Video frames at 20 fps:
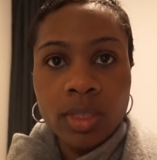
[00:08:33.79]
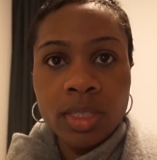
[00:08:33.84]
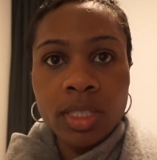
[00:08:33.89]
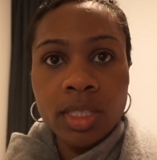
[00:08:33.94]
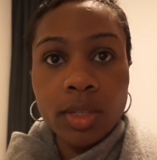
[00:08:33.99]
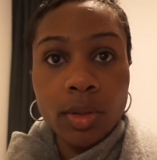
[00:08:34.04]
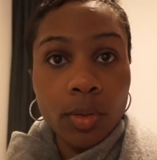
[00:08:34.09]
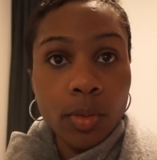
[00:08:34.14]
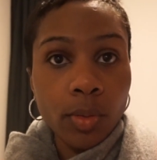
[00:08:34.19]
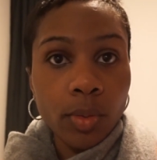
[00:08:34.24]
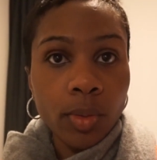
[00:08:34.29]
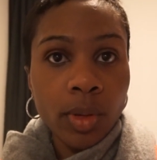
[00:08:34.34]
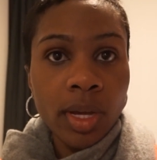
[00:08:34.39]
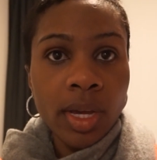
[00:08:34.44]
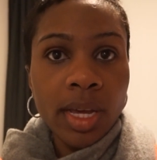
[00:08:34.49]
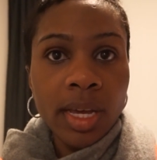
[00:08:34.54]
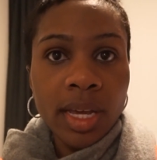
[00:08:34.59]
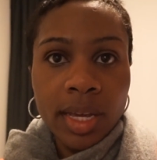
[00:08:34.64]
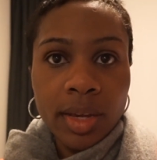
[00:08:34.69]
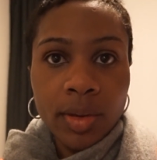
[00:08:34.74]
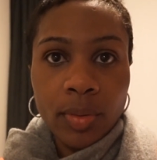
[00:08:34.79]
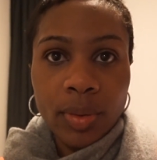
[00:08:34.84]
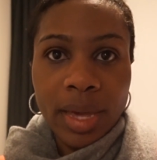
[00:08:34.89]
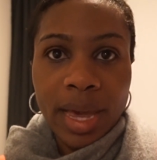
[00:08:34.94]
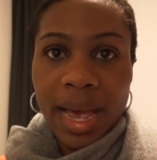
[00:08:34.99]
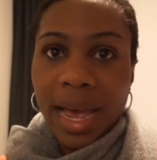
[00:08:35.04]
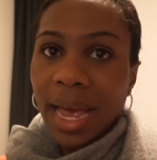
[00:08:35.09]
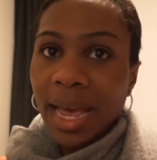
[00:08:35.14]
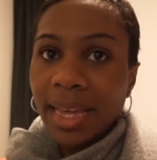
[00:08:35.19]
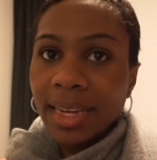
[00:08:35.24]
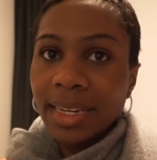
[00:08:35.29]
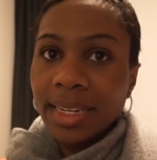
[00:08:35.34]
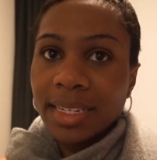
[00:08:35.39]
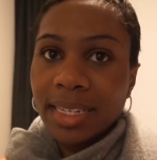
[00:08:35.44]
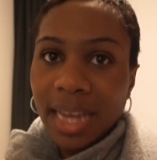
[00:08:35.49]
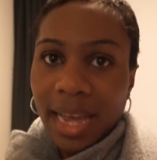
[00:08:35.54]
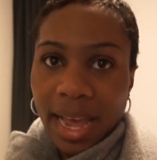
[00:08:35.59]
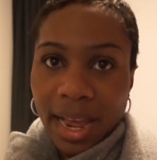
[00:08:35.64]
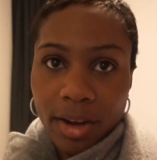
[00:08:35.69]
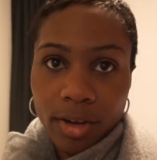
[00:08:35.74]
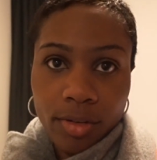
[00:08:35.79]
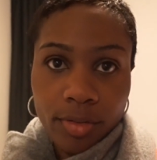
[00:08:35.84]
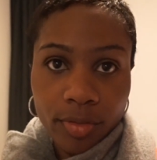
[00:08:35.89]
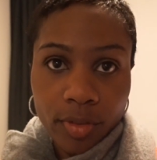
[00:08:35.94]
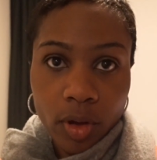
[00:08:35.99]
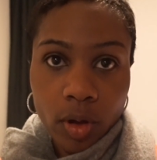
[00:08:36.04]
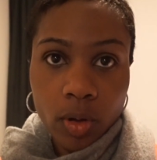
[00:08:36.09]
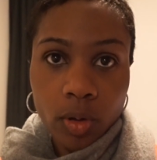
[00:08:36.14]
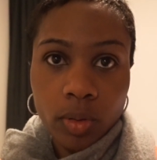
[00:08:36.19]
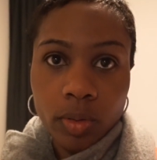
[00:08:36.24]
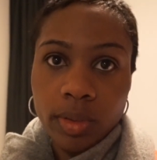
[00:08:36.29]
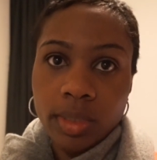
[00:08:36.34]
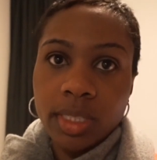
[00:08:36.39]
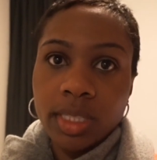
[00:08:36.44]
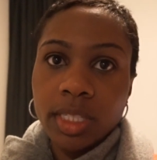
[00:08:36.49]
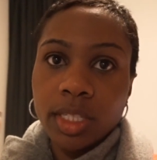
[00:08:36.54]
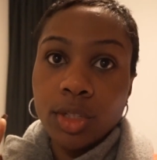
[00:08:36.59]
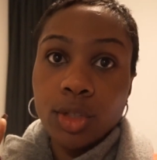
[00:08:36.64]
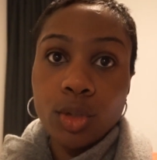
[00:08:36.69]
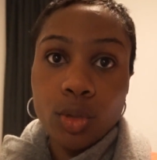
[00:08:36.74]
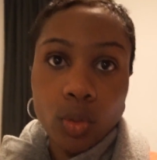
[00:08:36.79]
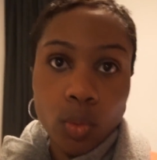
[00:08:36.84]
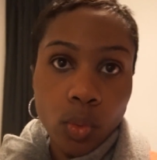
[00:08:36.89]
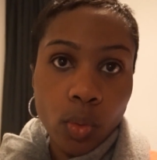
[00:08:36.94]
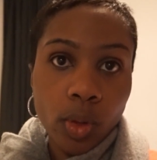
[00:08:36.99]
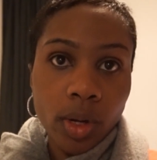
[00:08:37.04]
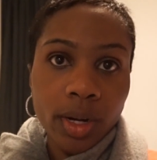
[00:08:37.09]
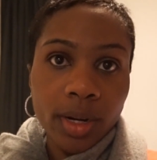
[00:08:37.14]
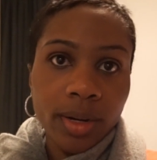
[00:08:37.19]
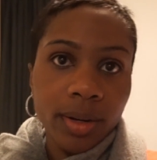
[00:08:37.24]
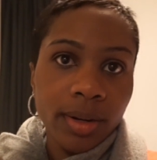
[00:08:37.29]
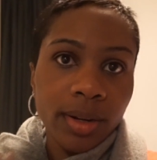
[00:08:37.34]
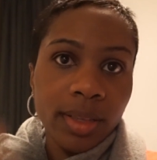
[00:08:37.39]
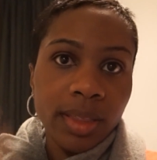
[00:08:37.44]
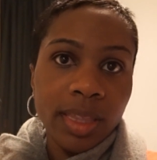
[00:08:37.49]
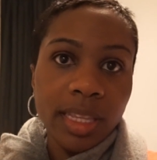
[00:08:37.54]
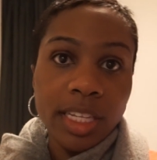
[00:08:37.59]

So we had Niagara Falls tour,